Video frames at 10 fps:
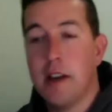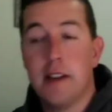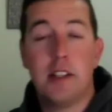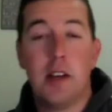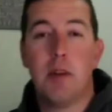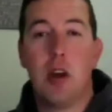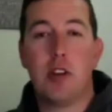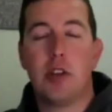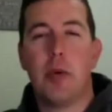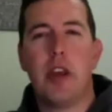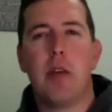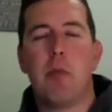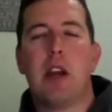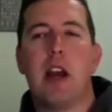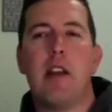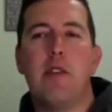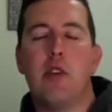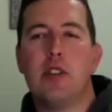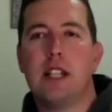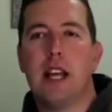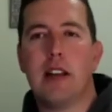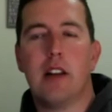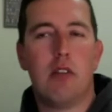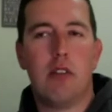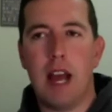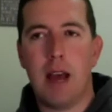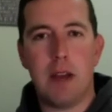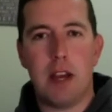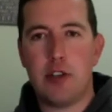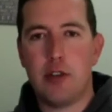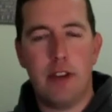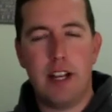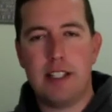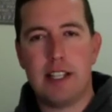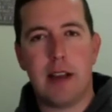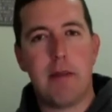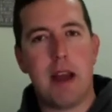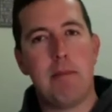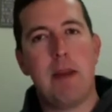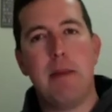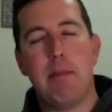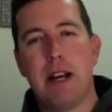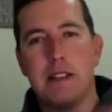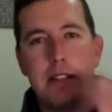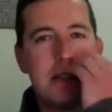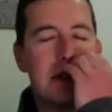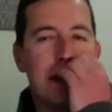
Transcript: Tim, no. So we kind of use like little SUVs, like mini buses,